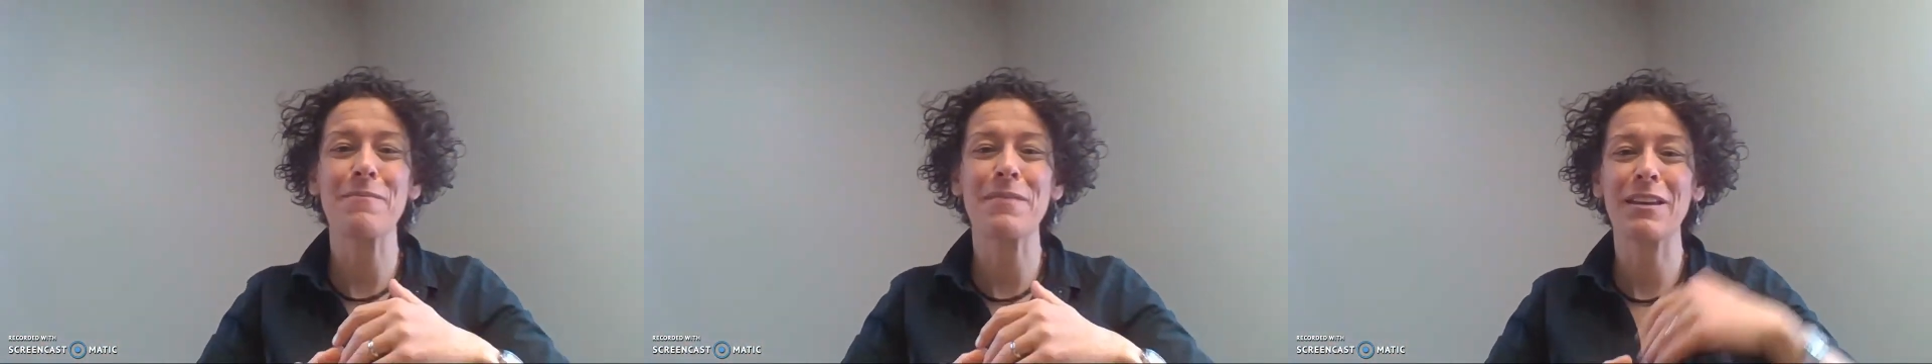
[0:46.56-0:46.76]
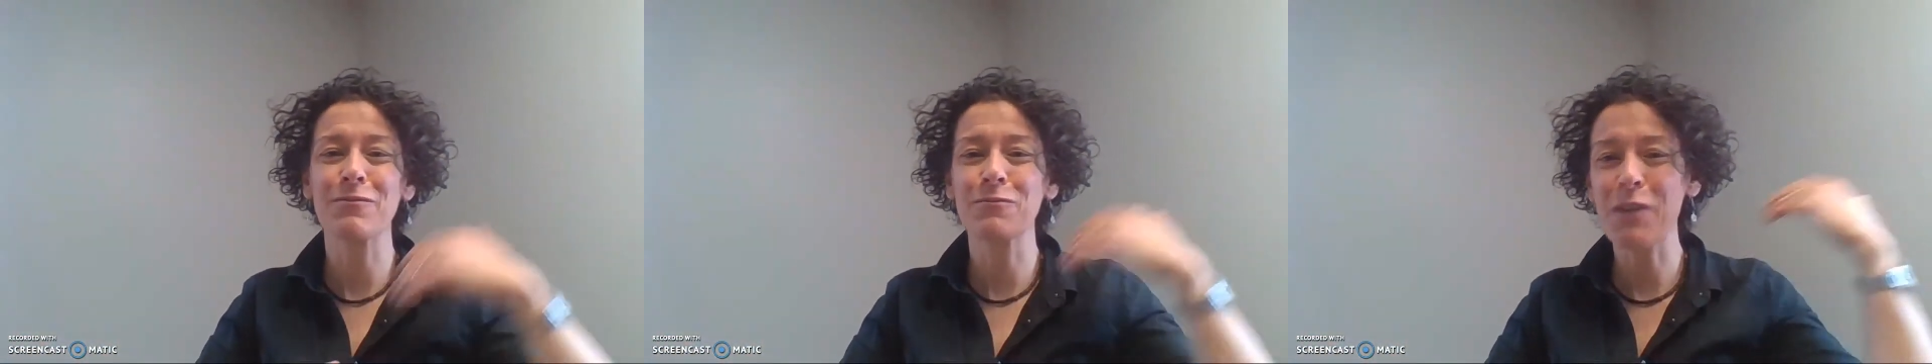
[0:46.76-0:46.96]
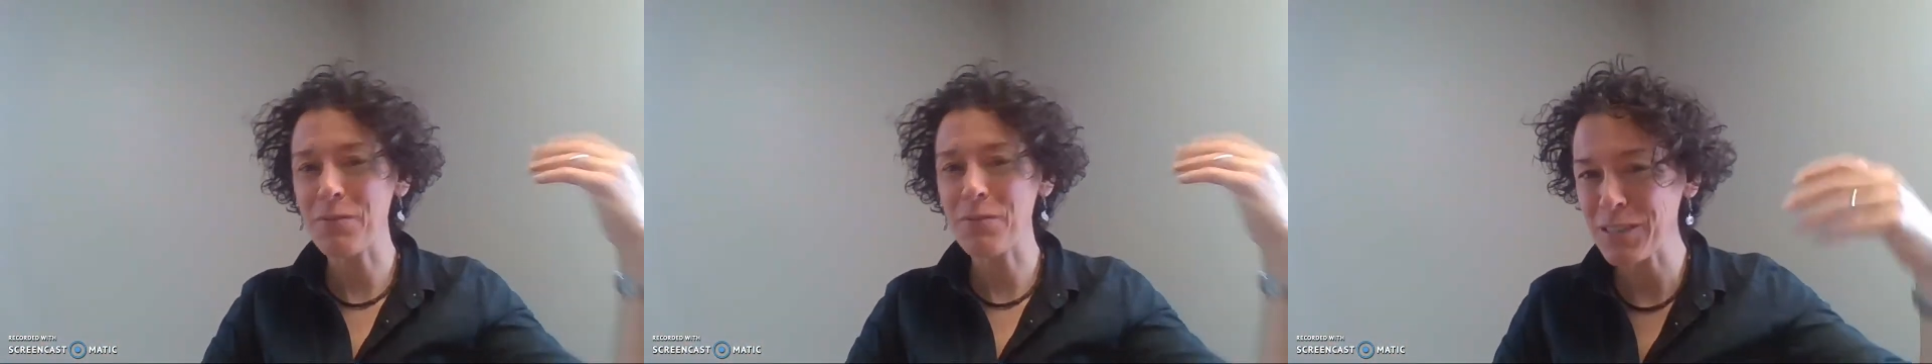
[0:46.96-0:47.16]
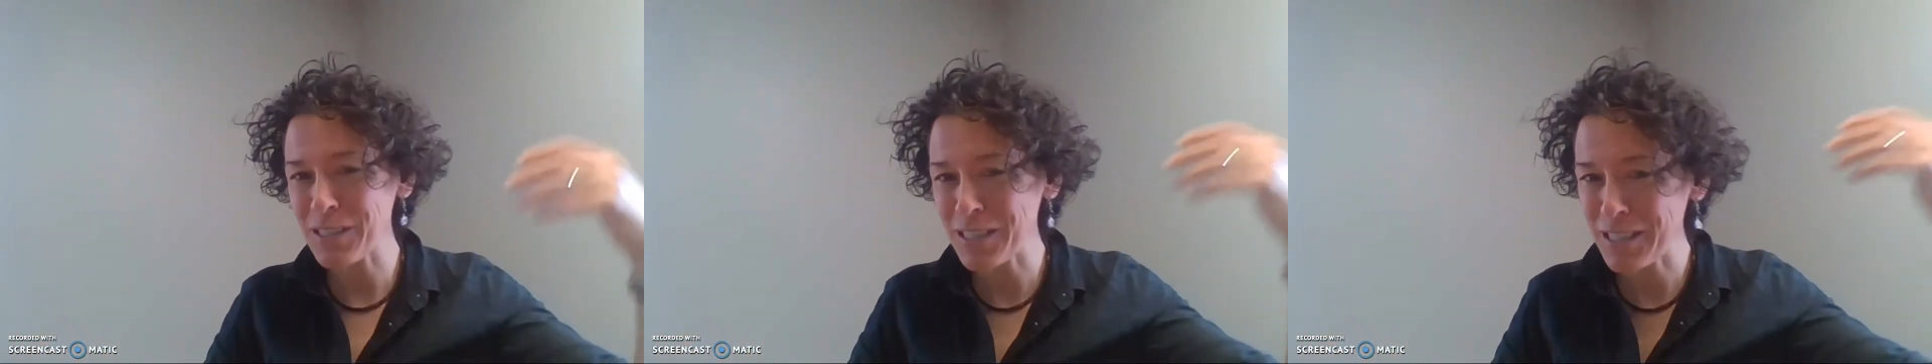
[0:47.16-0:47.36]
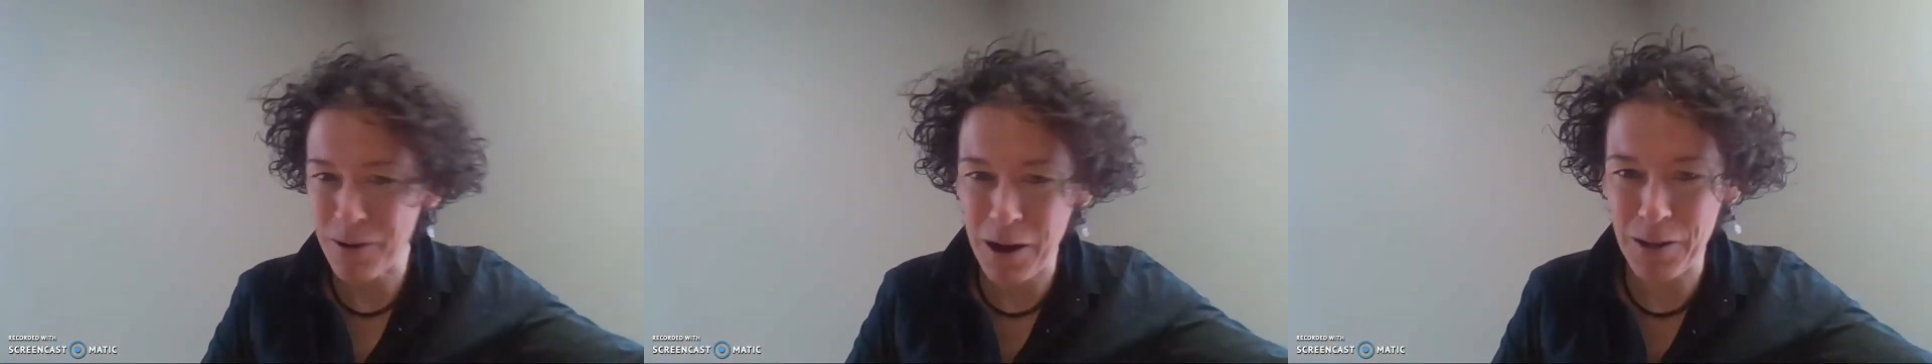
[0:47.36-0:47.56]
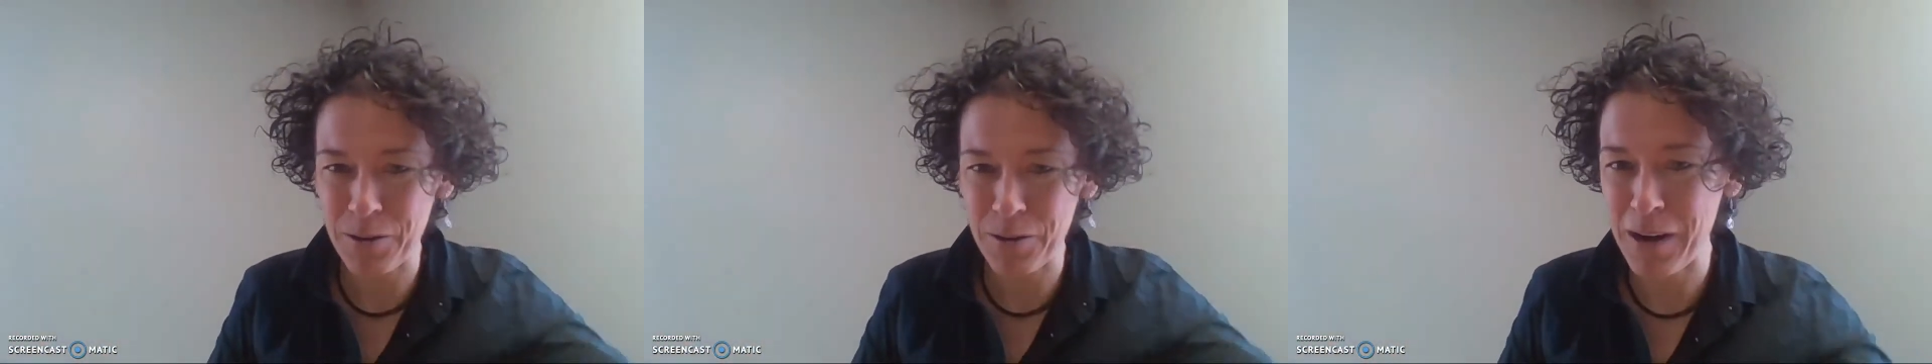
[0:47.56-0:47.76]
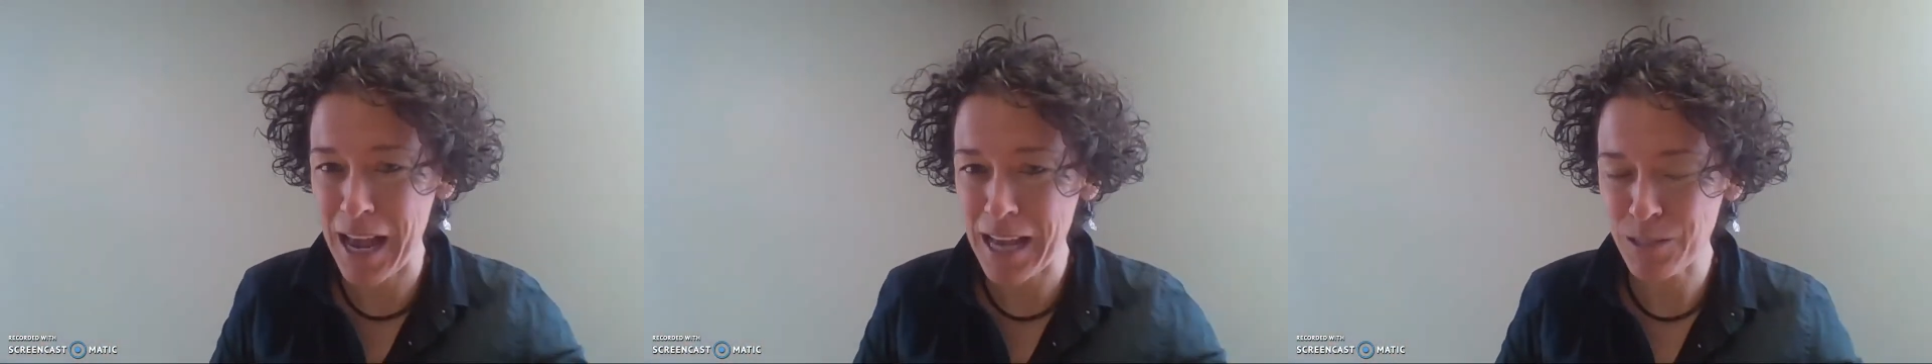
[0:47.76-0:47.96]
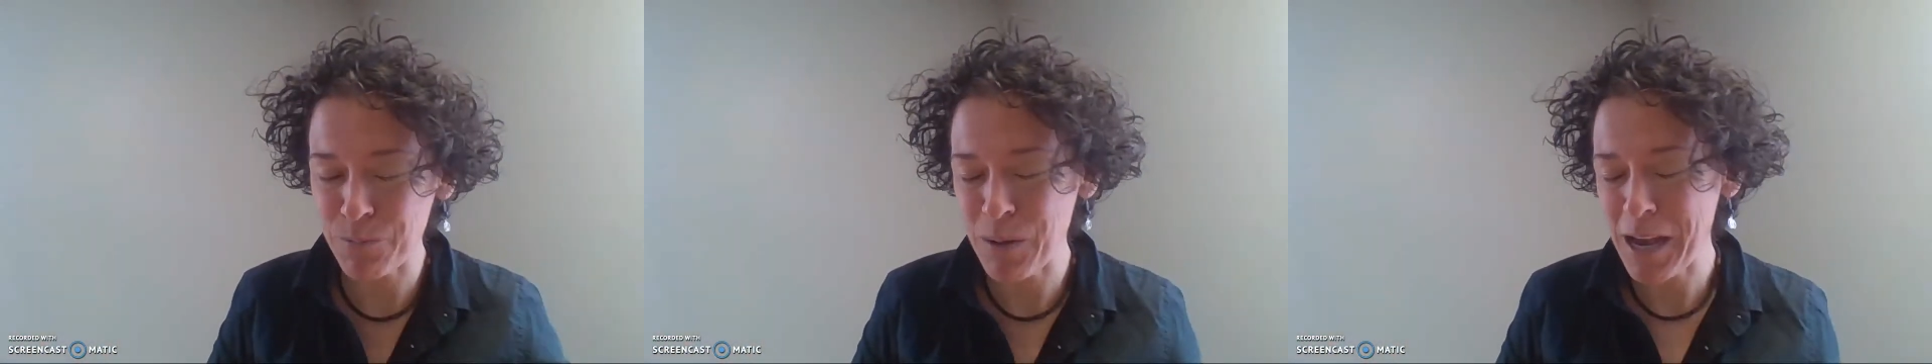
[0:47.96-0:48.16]
in reference to other
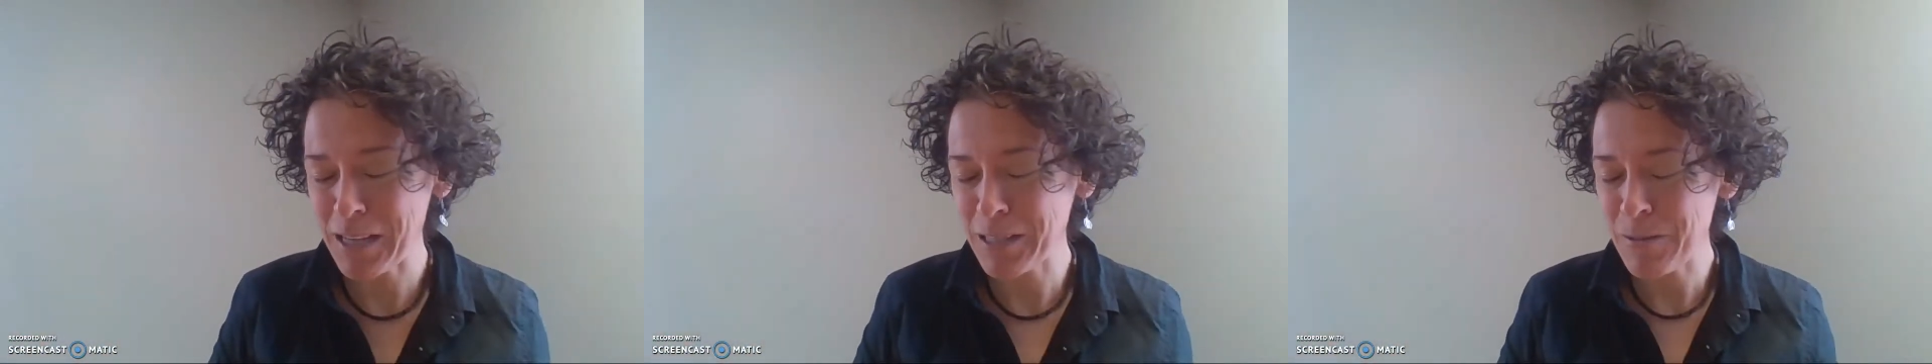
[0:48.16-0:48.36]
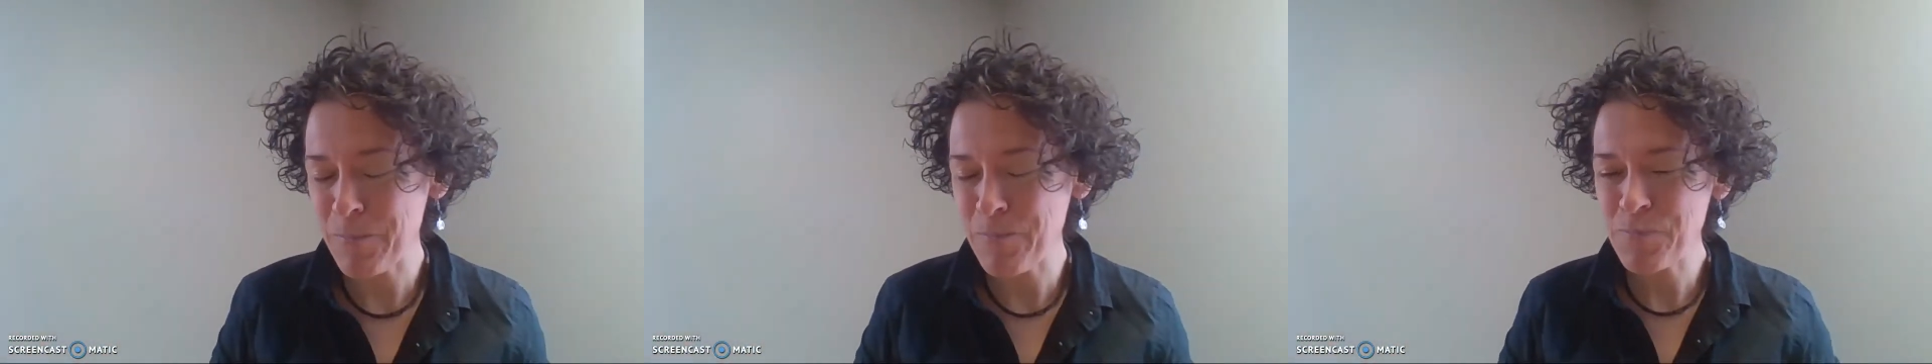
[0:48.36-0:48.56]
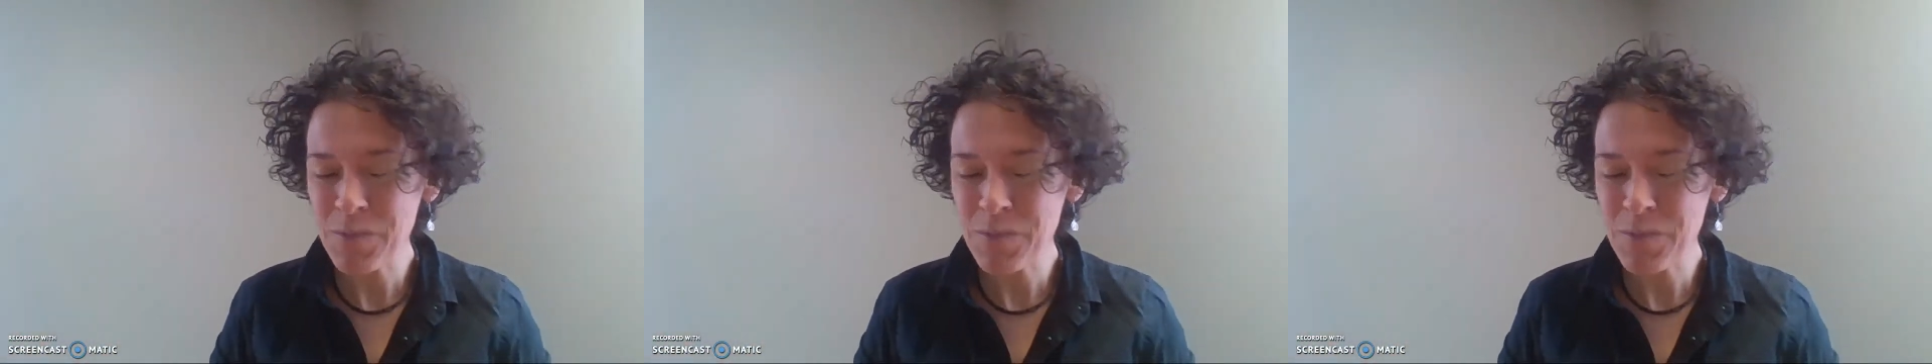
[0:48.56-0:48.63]
aspects.